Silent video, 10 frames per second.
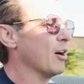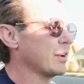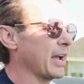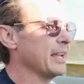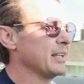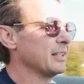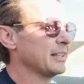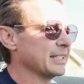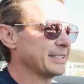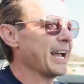Okay,
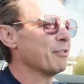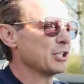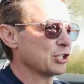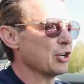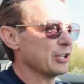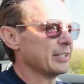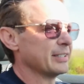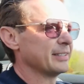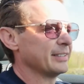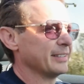the sound is good.
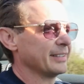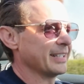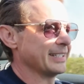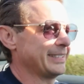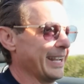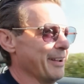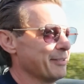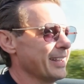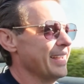The sound.